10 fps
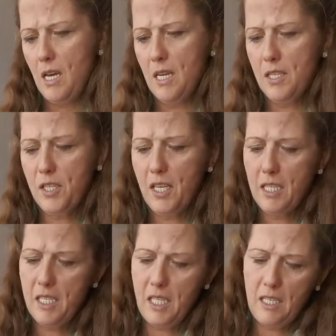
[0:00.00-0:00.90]
And
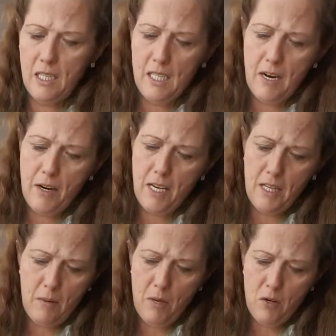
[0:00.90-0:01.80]
tinting this
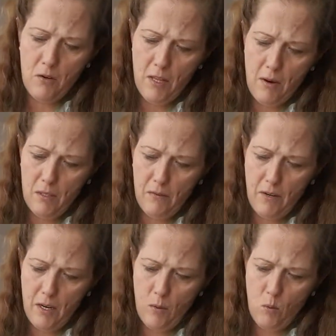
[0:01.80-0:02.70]
area in the middle that was
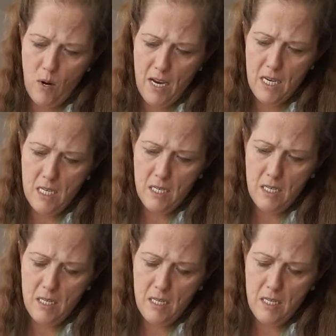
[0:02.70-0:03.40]
very white.